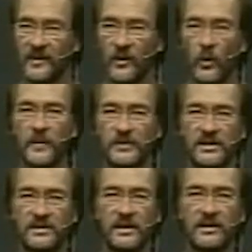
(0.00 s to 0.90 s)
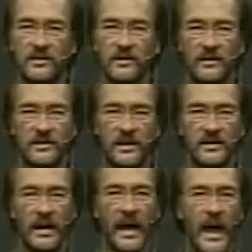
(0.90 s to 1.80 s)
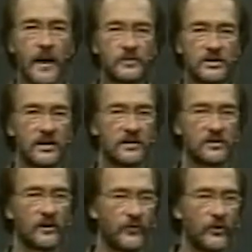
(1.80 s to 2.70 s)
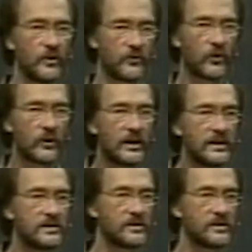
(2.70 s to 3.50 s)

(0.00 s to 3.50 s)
Webster's dictionary says abstinence of food for religious